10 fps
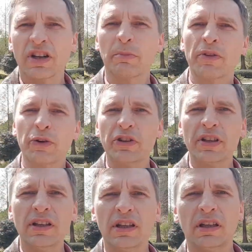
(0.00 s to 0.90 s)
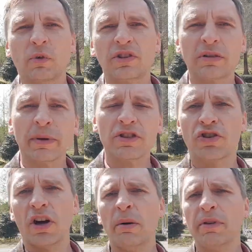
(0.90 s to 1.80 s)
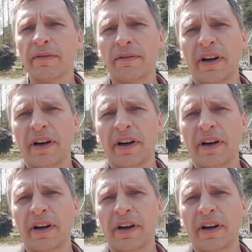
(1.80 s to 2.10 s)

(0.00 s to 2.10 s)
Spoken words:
number 13, what's the best job you've ever